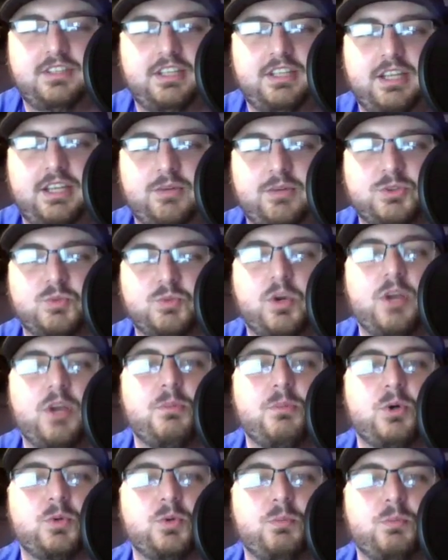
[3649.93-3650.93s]
was one of
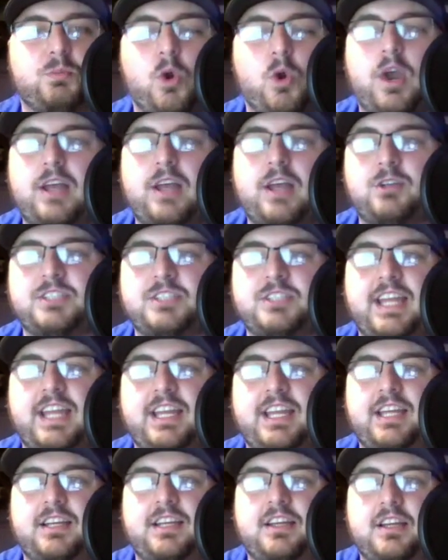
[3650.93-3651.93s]
the more
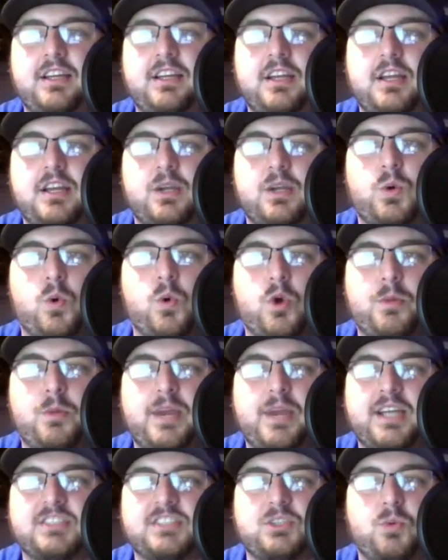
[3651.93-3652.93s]
entertaining
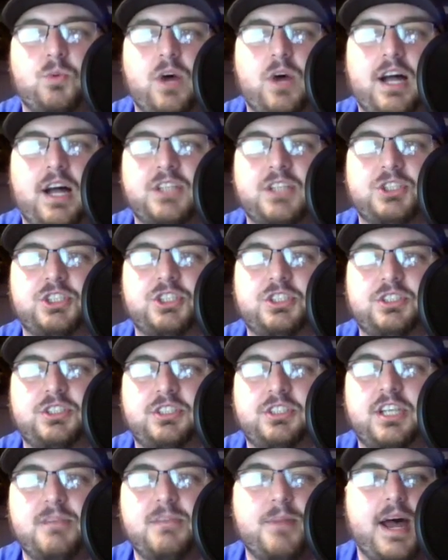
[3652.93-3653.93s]
quarterbacks to watch
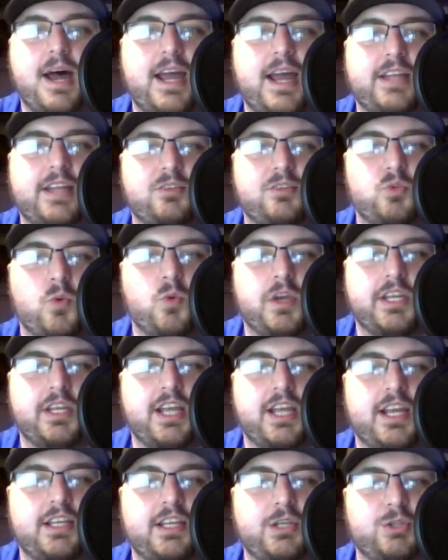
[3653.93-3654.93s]
in my 29
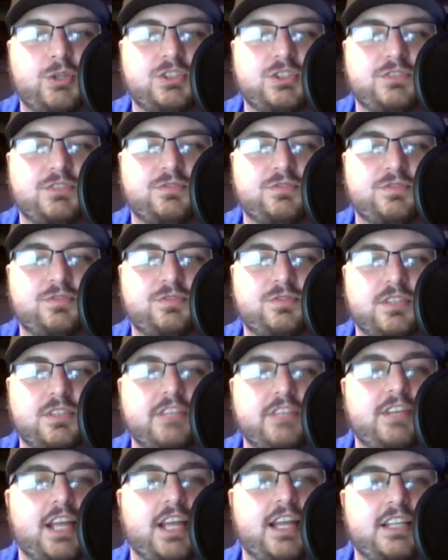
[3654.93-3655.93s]
years of
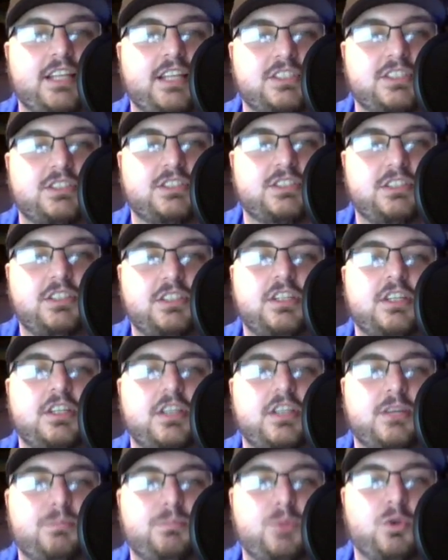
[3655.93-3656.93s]
living on this
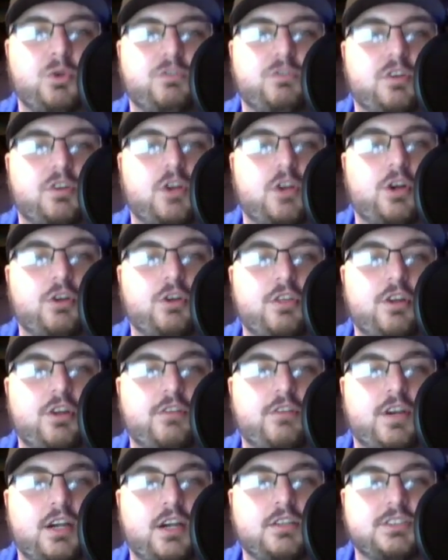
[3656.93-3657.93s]
beautiful earth
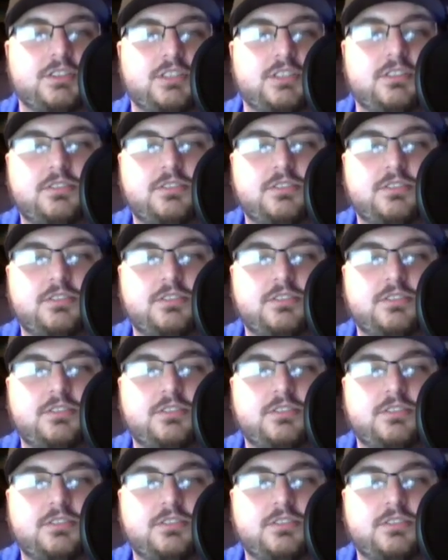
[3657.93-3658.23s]
of ours.